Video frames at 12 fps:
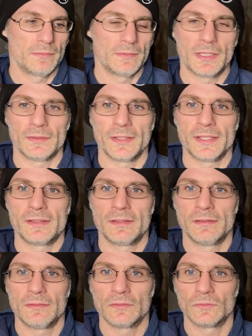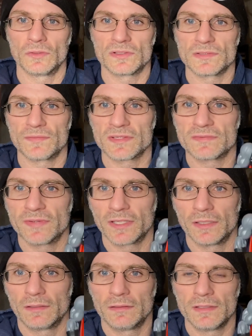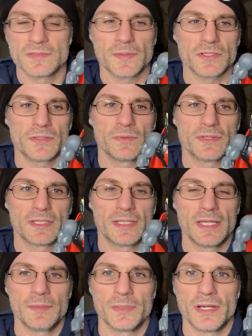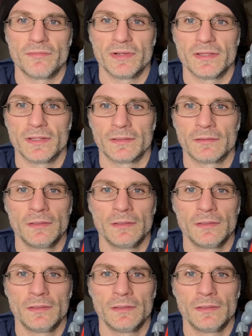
I like the looks of this figure, especially with the cape and everything.